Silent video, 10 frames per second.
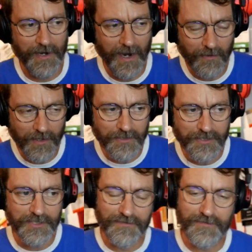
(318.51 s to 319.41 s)
but how close
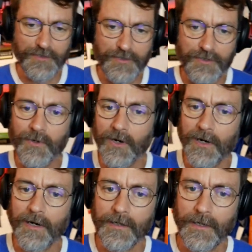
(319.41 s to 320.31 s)
do you feel you
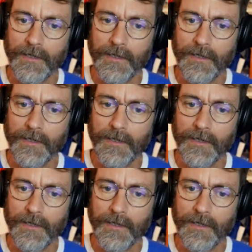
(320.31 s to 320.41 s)
are